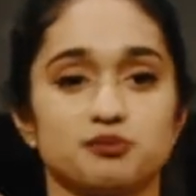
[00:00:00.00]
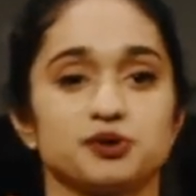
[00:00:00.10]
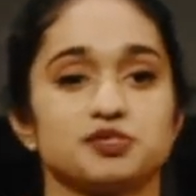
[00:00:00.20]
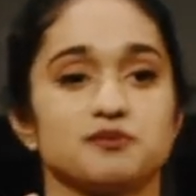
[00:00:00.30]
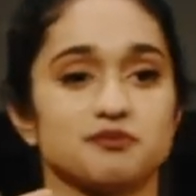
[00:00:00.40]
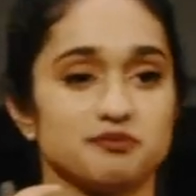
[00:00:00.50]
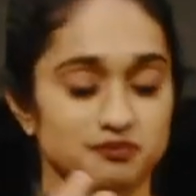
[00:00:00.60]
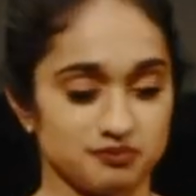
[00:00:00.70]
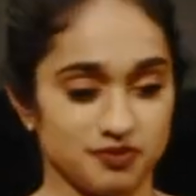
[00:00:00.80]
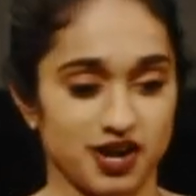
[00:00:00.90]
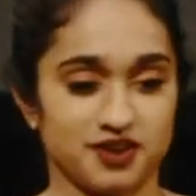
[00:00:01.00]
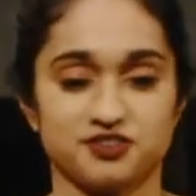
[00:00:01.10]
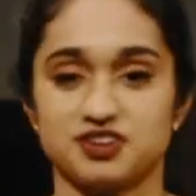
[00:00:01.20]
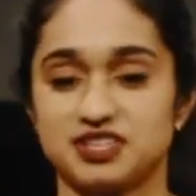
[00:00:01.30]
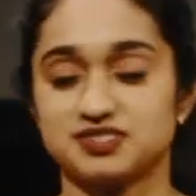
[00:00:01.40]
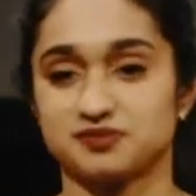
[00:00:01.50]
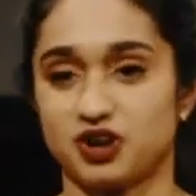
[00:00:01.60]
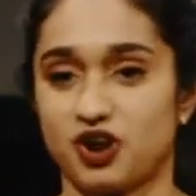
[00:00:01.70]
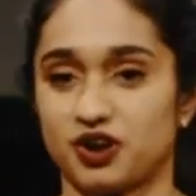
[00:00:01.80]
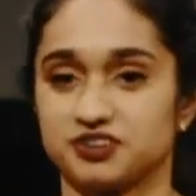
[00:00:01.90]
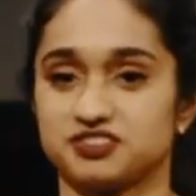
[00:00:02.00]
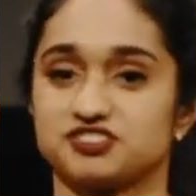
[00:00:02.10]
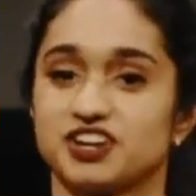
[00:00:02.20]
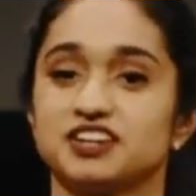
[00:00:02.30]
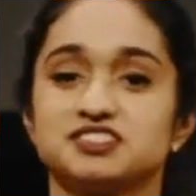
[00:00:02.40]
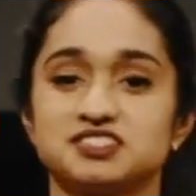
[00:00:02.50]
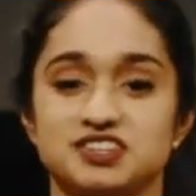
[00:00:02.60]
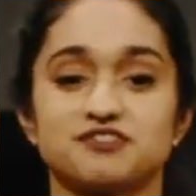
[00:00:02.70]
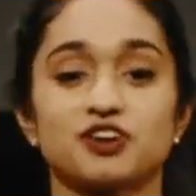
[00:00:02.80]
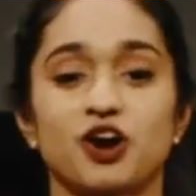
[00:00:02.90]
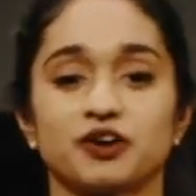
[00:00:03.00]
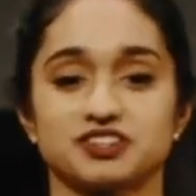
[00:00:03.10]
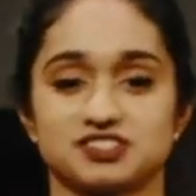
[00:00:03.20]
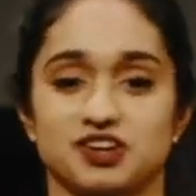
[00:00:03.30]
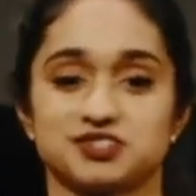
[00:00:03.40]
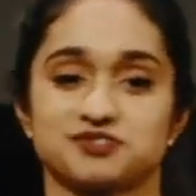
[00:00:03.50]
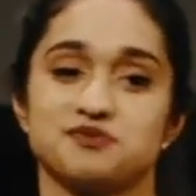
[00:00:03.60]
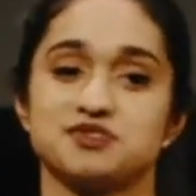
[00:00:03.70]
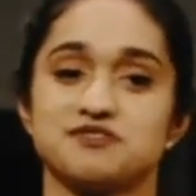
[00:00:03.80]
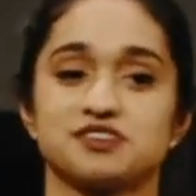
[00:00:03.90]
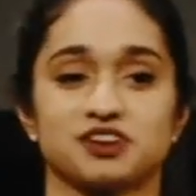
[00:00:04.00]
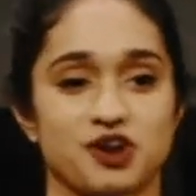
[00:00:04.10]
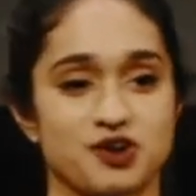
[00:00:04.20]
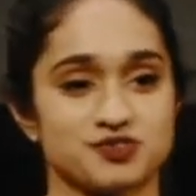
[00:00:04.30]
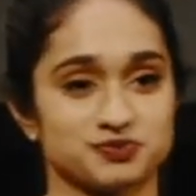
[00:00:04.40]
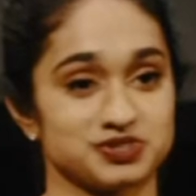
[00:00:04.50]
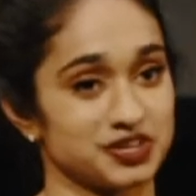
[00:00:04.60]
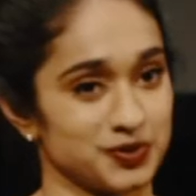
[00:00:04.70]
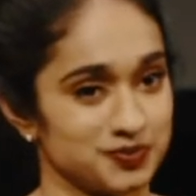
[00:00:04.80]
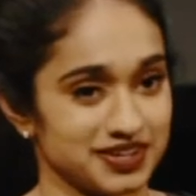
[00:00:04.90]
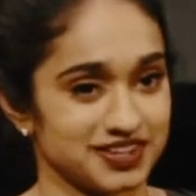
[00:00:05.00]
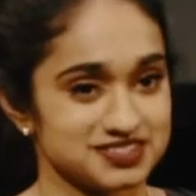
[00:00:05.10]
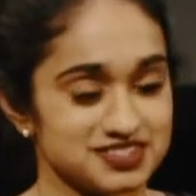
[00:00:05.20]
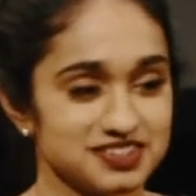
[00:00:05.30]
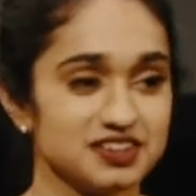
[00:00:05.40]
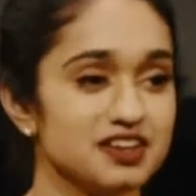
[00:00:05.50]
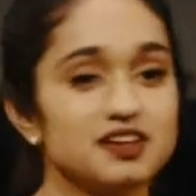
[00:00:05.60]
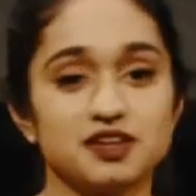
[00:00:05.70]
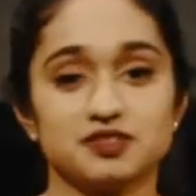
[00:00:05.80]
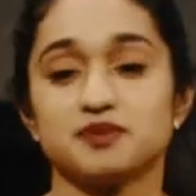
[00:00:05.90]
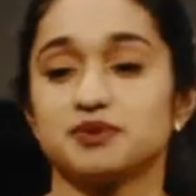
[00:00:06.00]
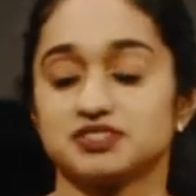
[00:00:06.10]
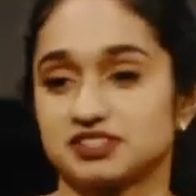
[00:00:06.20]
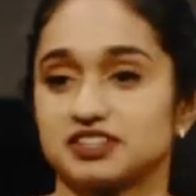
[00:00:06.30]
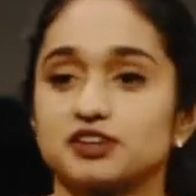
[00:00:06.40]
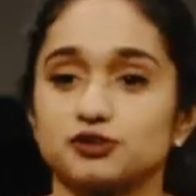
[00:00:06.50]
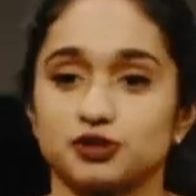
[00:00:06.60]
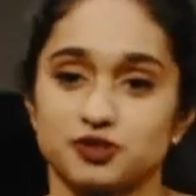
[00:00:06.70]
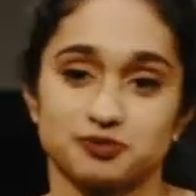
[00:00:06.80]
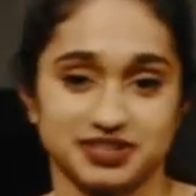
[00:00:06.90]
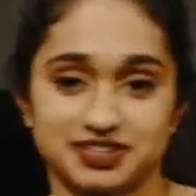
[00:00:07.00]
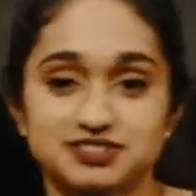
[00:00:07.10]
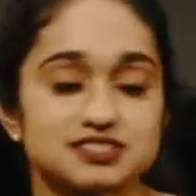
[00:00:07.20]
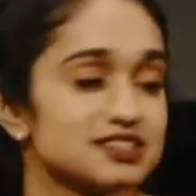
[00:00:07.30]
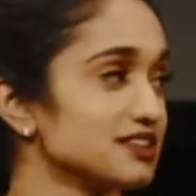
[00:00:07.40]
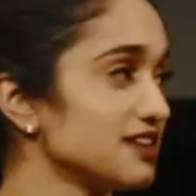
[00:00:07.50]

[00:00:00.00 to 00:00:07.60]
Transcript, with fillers: put them underneath some cars, and tried to see if car exhaust from different cars would kill plants. They basically killed all the plants.